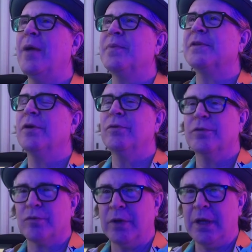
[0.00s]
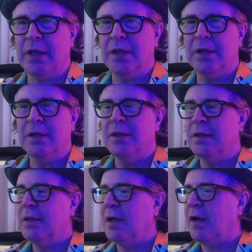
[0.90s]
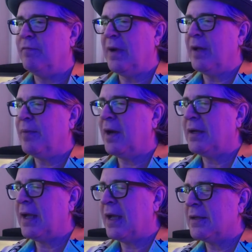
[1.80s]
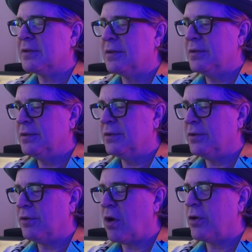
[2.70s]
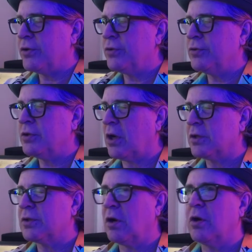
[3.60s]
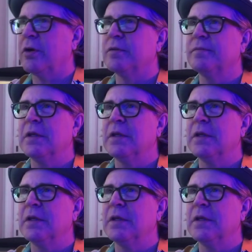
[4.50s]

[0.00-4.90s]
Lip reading: episode 3 of my podcast, Your Art Dude Talks Art.